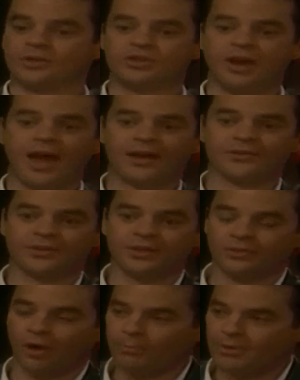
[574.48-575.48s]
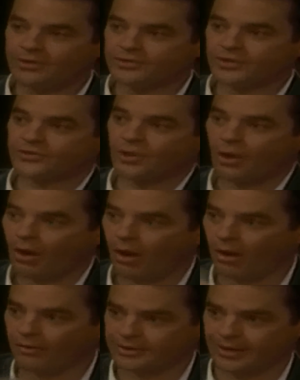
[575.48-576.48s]
Jax is all business
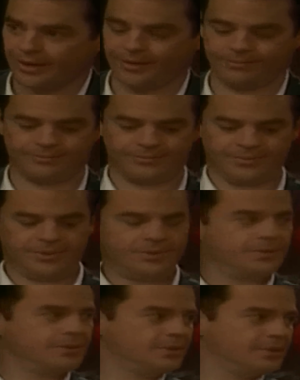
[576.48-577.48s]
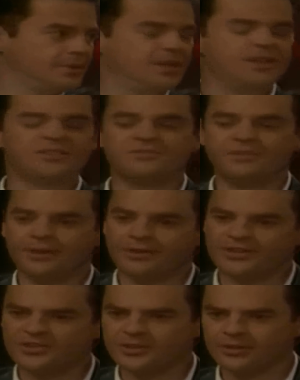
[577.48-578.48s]
all the time. He is
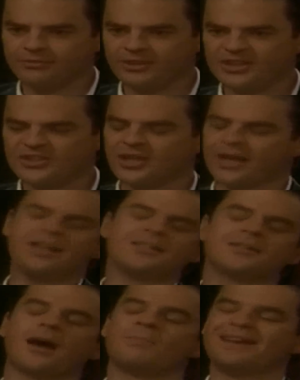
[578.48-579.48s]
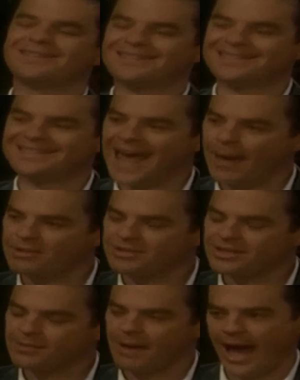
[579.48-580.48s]
very skillfully setting us up to stab
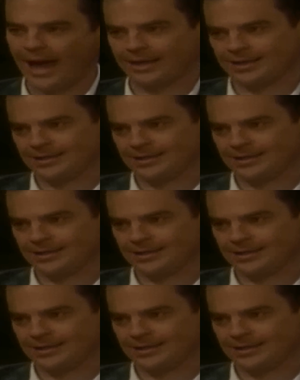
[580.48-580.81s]
us in the back.